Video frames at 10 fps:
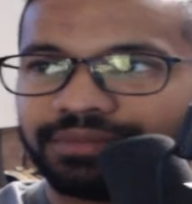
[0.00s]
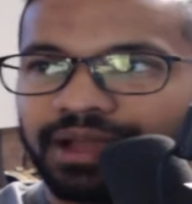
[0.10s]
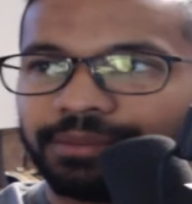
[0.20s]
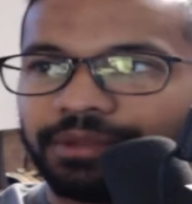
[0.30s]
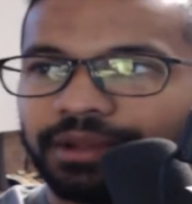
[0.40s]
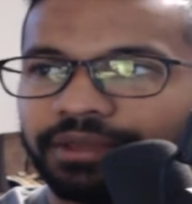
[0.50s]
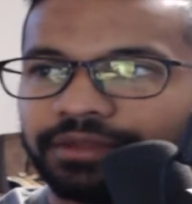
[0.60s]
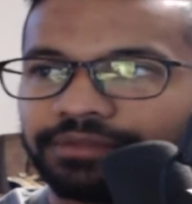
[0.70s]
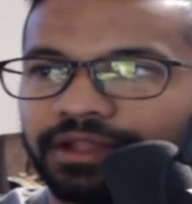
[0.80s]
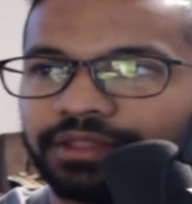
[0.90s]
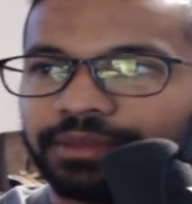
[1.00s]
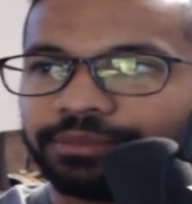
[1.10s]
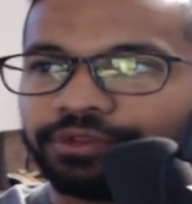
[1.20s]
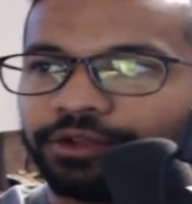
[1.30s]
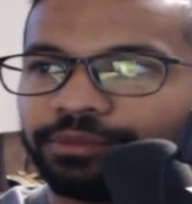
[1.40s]
I'm not a big fan of them,
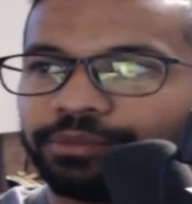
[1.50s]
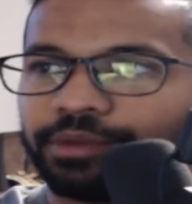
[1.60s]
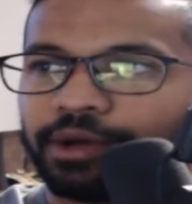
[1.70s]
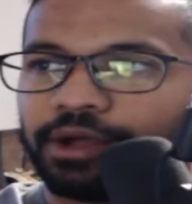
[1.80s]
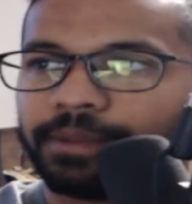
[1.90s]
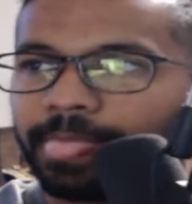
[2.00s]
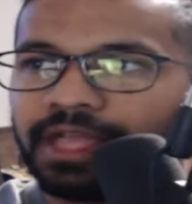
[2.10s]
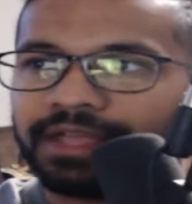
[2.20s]
so I don't put them on.